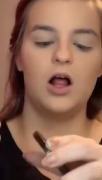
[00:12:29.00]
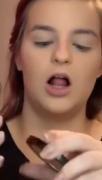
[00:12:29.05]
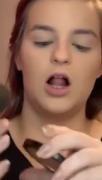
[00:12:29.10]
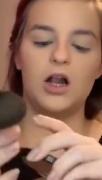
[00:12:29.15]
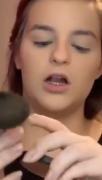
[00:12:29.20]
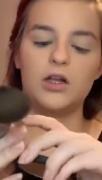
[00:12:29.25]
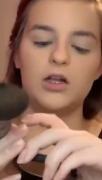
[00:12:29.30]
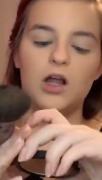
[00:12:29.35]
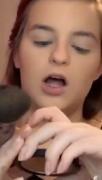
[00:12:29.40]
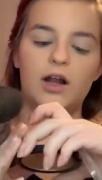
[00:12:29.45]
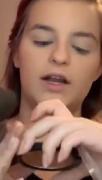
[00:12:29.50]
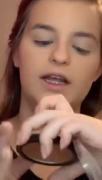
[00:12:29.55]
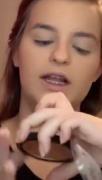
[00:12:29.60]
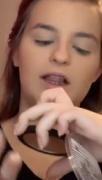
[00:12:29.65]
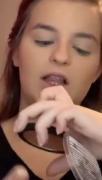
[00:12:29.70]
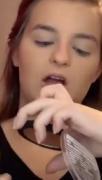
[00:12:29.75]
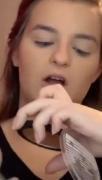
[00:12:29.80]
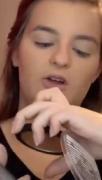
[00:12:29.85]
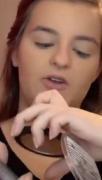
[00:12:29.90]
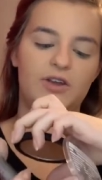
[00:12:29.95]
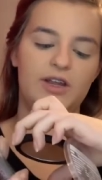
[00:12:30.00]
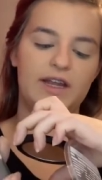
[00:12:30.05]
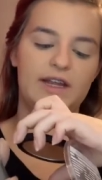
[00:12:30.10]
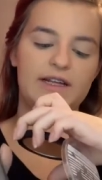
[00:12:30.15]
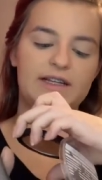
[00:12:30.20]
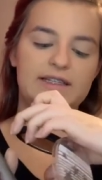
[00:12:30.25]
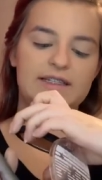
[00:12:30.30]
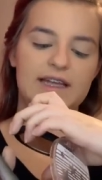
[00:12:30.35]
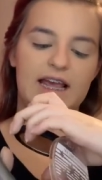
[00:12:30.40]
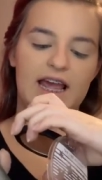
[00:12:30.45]
Lottie
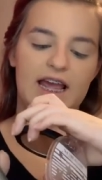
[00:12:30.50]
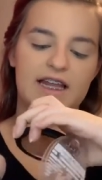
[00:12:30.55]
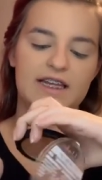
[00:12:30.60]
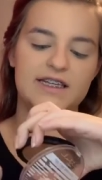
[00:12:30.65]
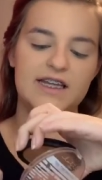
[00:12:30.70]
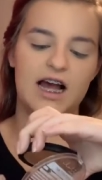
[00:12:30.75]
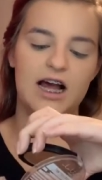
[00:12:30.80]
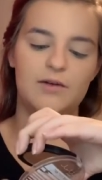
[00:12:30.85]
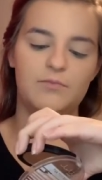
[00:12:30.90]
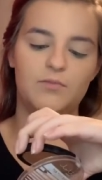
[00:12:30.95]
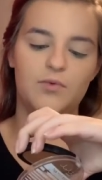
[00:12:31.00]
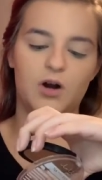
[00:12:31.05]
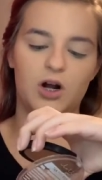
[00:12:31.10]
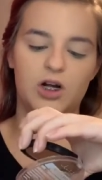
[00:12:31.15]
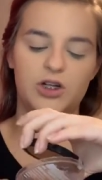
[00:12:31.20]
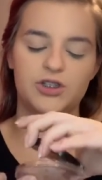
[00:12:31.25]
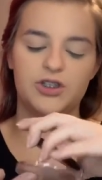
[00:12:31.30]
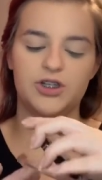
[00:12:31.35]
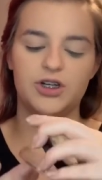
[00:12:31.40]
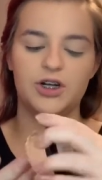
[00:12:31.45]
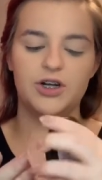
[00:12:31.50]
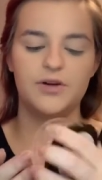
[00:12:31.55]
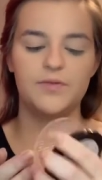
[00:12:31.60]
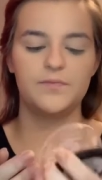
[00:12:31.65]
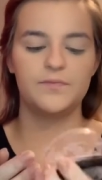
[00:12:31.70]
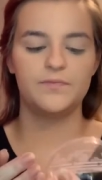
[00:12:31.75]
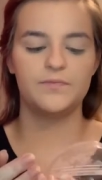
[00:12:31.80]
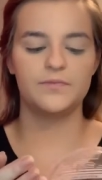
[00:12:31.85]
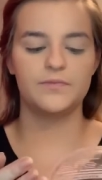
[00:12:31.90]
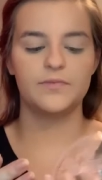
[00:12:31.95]
London Tan Time Bronzer.
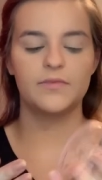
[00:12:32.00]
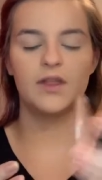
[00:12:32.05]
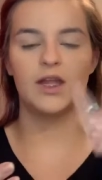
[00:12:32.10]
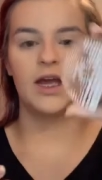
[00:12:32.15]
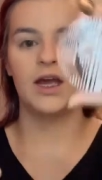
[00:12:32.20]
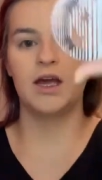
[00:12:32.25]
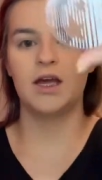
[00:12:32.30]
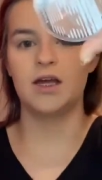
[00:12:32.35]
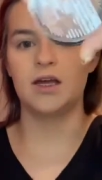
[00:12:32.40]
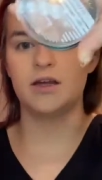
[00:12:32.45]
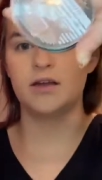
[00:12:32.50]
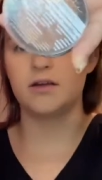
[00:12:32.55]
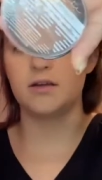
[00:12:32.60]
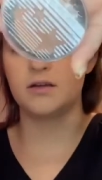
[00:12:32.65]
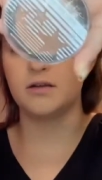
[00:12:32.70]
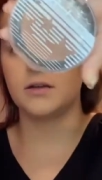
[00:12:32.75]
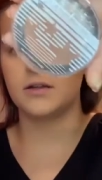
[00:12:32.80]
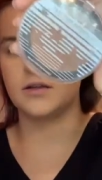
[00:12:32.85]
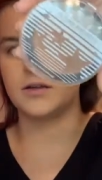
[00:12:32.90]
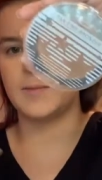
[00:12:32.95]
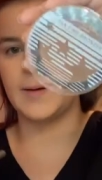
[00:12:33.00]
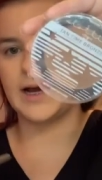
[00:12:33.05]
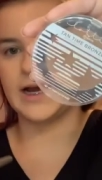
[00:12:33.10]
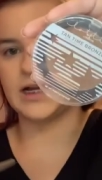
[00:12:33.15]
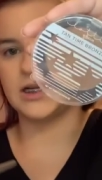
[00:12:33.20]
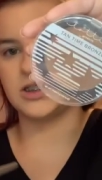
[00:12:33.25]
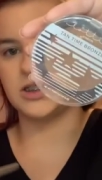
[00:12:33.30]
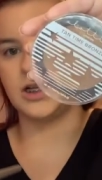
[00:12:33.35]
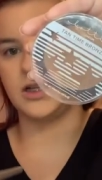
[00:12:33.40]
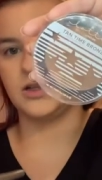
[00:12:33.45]
The
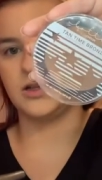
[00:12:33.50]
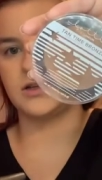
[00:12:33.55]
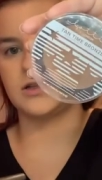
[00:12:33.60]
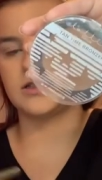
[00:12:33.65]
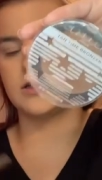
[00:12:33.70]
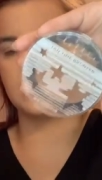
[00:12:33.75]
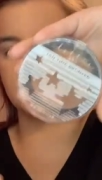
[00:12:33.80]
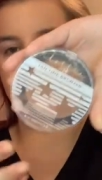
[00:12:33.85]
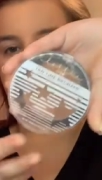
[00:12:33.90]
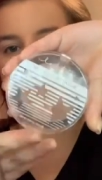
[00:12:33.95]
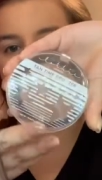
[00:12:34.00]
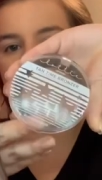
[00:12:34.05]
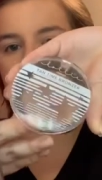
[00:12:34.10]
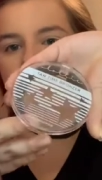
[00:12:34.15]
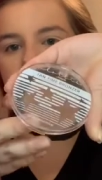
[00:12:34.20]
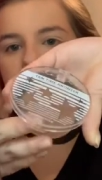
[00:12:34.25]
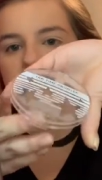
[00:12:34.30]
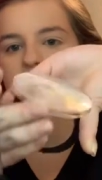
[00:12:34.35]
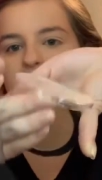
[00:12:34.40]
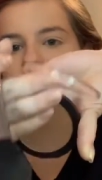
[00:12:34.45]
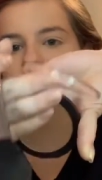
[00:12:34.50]
packaging looks like this.